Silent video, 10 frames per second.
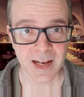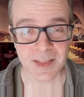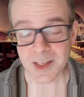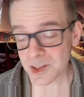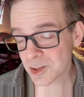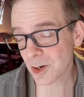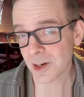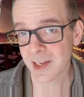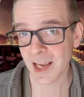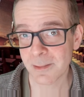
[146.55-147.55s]
And this
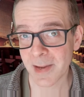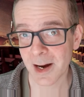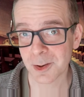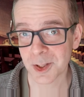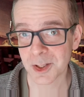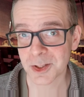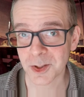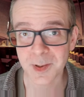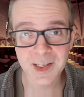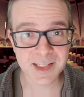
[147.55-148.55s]
song came out
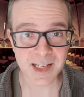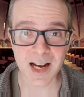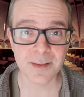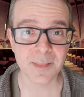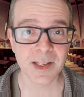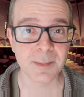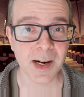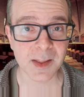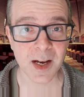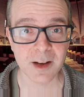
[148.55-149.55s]
during a time in
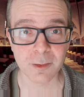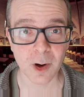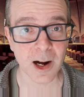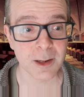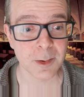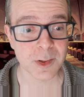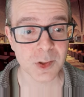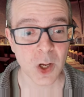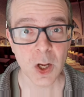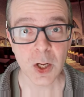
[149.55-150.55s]
my life where I
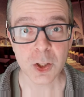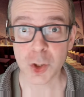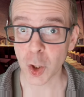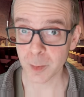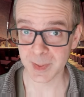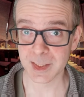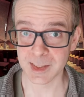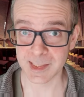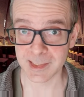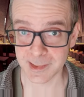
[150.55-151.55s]
was
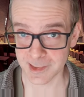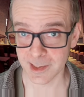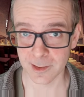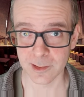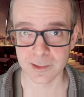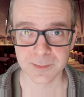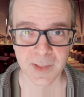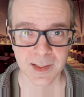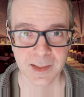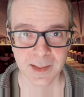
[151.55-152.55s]
terminally single.
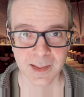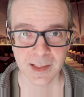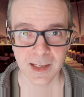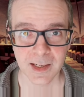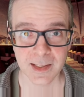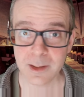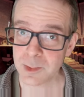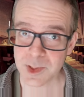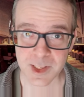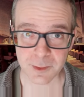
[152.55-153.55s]
Uh, it
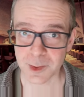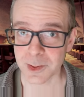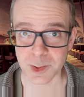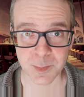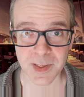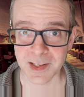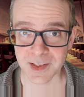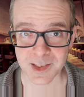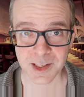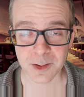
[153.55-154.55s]
was difficult
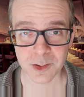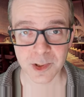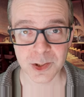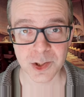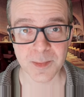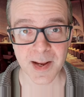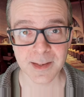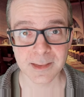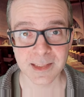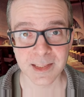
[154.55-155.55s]
being a single Christian
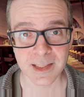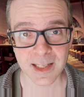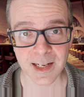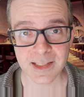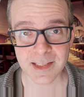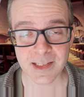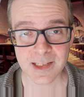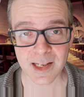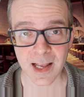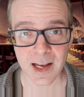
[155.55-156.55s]
male in the
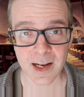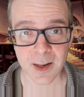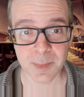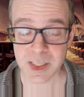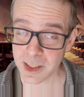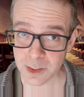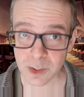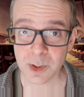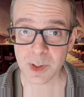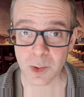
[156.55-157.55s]
90s, uh,
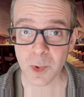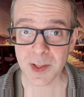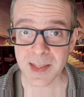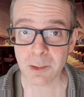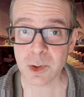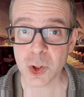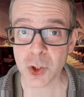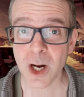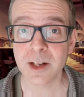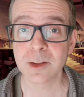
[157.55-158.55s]
particularly one that was
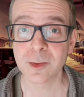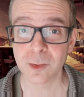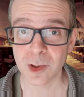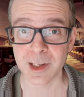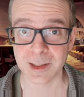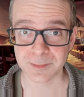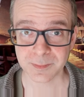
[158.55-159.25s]
child free.